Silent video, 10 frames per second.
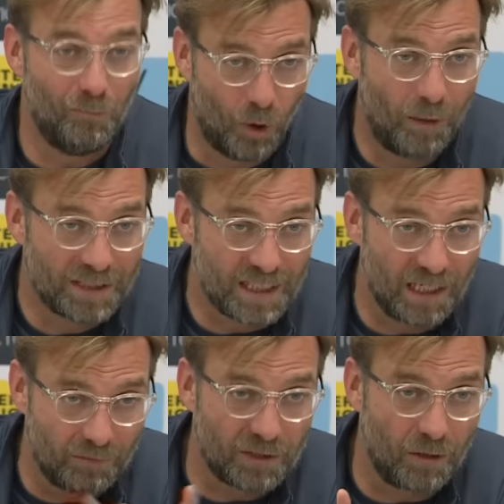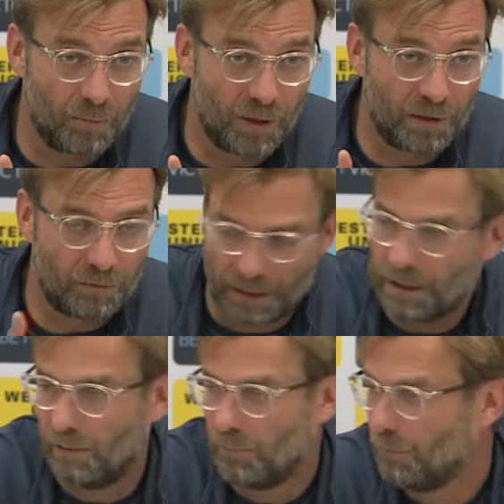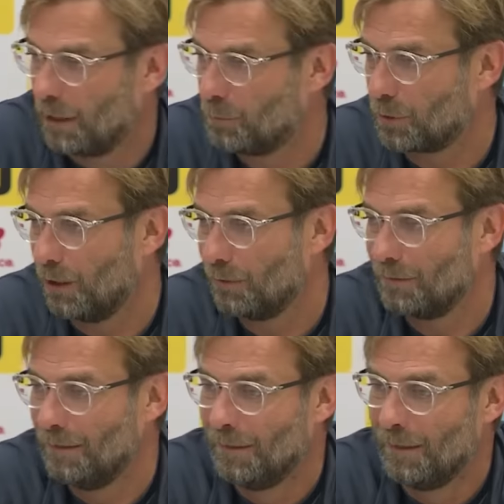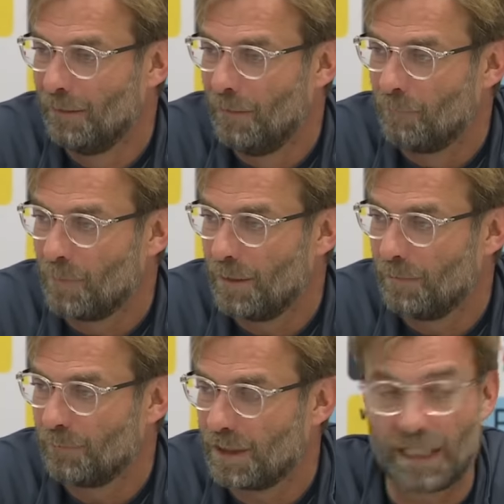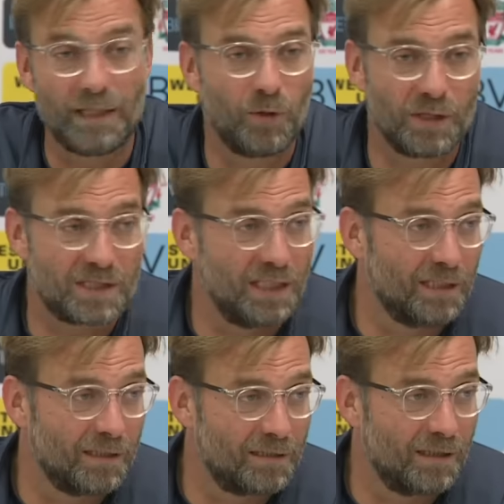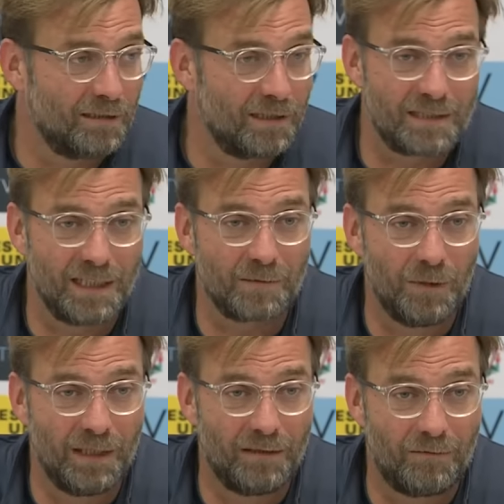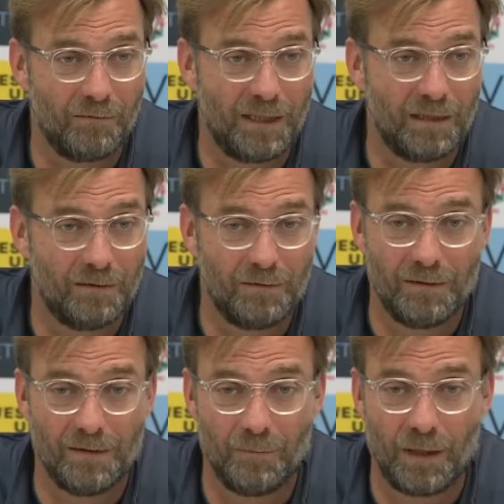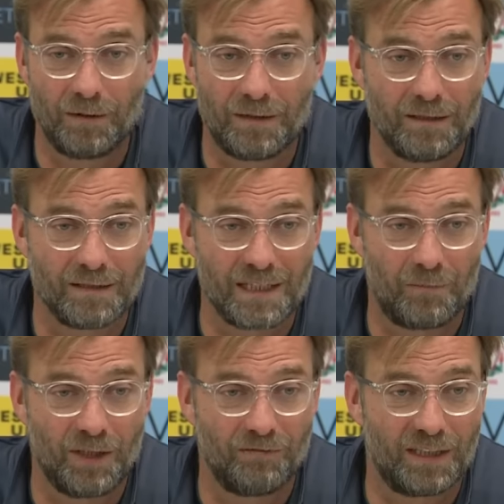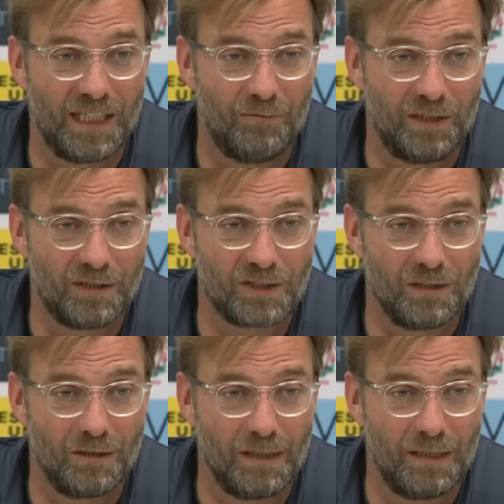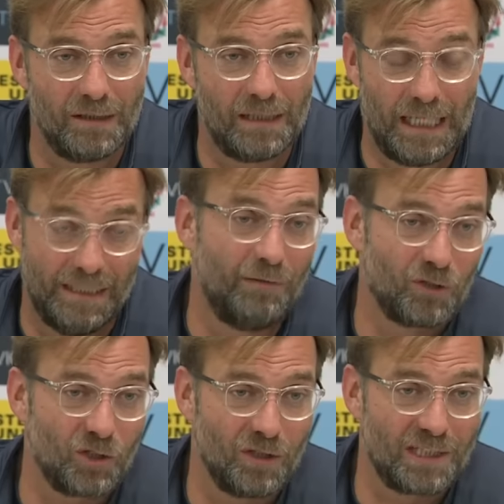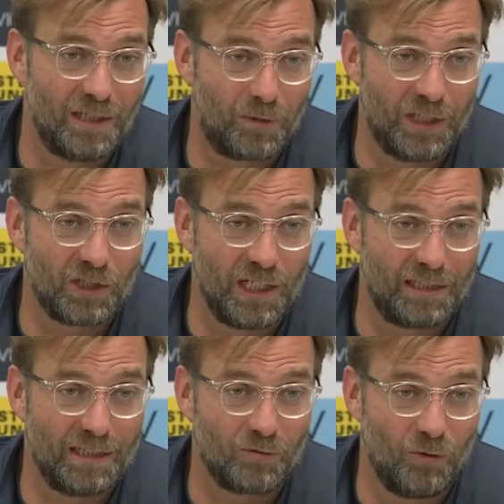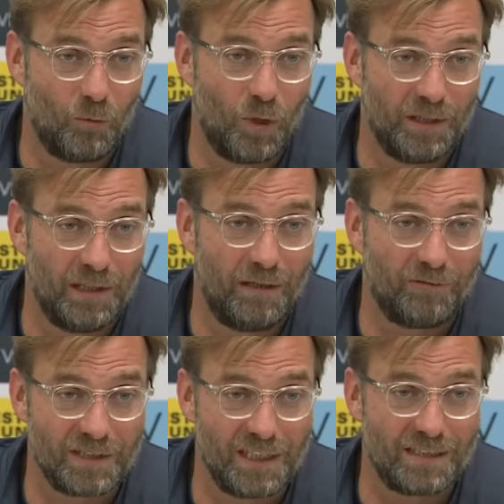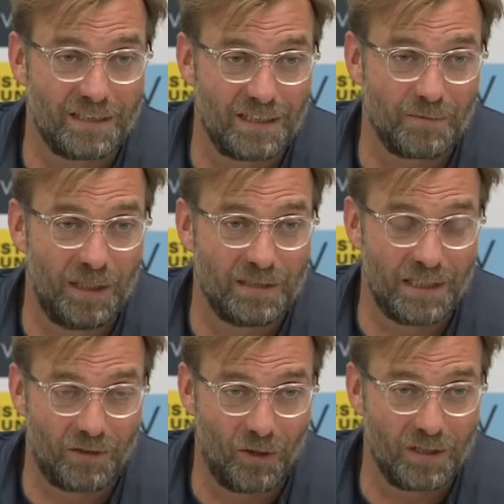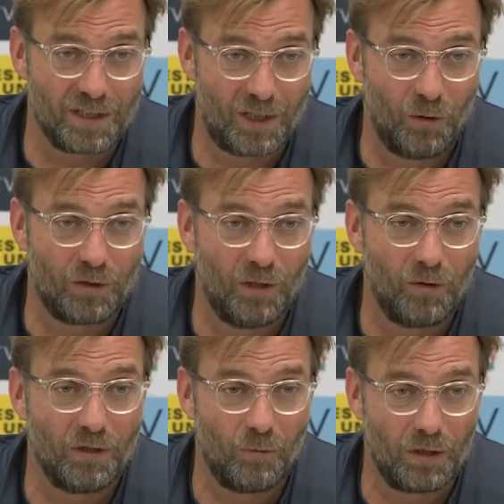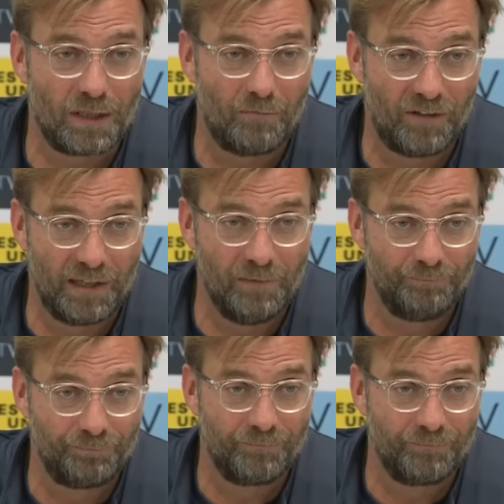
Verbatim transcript: Mohamed Salah, is talking about now, right? Yeah, very proud. Did anybody see the, the, the six minute video about the, the, summary of the game? And you saw, I never saw a celebration like this for 1 0 after 66 minutes. I thought it's a golden goal in the World Cup final.